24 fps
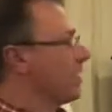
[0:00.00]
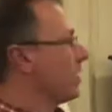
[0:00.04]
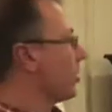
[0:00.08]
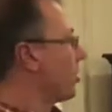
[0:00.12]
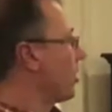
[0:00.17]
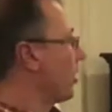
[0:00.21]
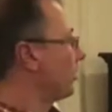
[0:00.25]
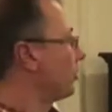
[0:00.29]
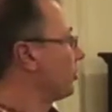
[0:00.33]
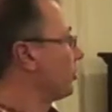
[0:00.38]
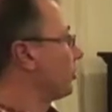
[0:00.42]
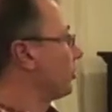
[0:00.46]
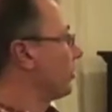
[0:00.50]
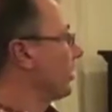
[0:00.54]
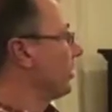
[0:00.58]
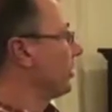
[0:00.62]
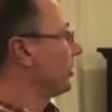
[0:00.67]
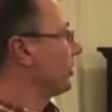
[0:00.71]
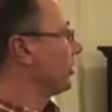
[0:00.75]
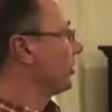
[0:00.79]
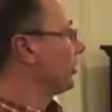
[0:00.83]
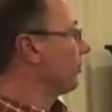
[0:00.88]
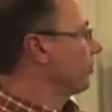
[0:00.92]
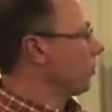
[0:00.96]

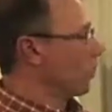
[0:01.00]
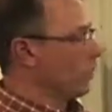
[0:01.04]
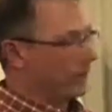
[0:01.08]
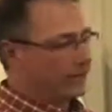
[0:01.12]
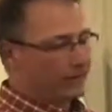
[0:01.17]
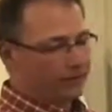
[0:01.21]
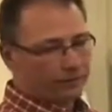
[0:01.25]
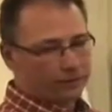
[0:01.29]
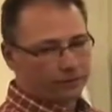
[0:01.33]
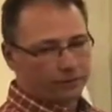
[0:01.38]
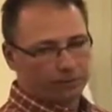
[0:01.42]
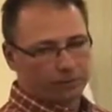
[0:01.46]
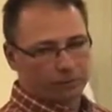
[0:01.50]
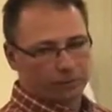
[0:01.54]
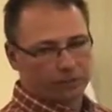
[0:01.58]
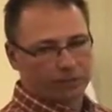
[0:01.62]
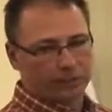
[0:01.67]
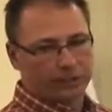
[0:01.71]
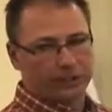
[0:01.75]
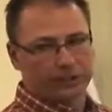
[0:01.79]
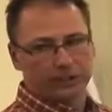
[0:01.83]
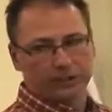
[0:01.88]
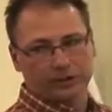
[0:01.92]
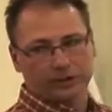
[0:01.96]
concentrations of whatever
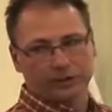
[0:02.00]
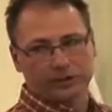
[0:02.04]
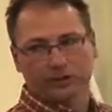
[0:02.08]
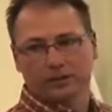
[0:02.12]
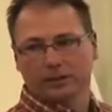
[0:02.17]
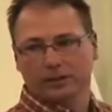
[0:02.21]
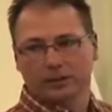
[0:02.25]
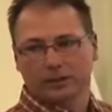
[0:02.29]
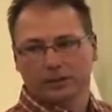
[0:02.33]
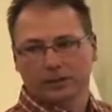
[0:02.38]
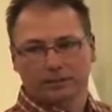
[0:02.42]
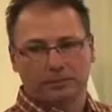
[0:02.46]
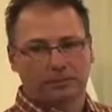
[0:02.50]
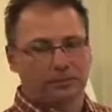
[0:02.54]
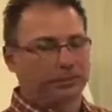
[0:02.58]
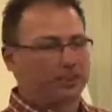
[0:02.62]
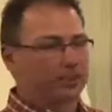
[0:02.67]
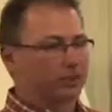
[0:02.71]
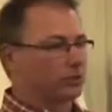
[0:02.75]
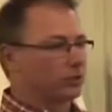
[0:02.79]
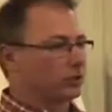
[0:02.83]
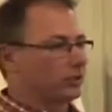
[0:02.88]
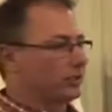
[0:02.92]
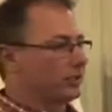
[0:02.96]
particular
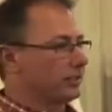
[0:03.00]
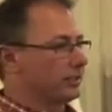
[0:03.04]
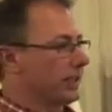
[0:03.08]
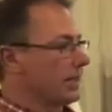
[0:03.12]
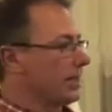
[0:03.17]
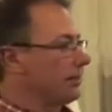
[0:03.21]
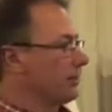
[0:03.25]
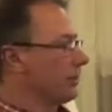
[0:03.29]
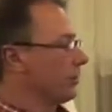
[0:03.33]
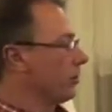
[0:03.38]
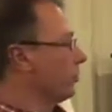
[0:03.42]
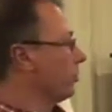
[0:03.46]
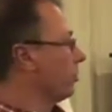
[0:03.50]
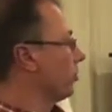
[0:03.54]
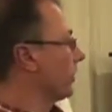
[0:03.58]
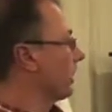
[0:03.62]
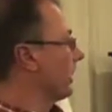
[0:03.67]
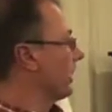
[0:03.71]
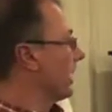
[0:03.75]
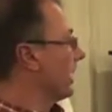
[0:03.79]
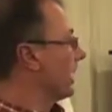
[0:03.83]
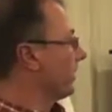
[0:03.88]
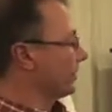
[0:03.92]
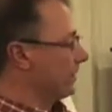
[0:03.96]
potential contaminant you're
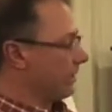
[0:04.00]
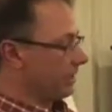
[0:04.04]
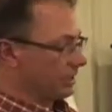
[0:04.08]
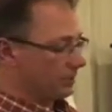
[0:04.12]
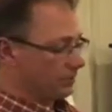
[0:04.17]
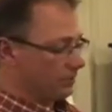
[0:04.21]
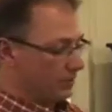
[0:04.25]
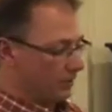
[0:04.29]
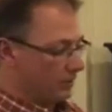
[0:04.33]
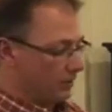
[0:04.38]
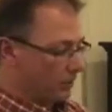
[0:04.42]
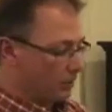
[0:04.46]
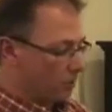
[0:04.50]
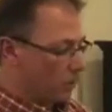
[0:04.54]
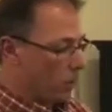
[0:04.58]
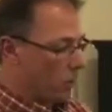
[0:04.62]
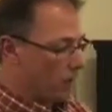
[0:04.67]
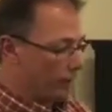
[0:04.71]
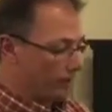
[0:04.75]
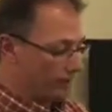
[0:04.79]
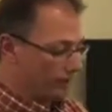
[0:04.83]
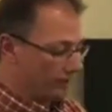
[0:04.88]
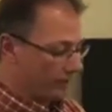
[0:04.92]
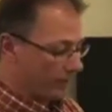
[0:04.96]
looking at. They can be
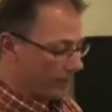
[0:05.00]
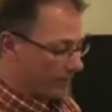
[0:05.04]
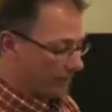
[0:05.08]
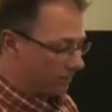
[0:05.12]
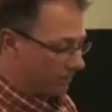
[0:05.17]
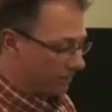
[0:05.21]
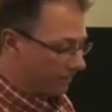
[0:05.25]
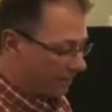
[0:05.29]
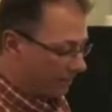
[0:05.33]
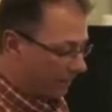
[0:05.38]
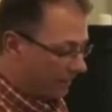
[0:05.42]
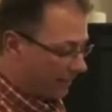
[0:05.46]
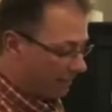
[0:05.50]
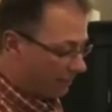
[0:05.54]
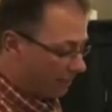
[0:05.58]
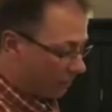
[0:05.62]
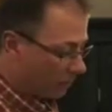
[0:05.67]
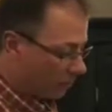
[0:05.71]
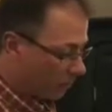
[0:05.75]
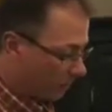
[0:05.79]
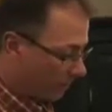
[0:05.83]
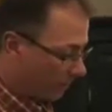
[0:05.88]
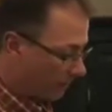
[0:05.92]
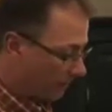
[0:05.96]
quantified by the
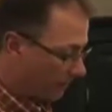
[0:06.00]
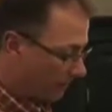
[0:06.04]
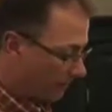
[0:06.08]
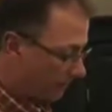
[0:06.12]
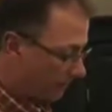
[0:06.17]
laboratory.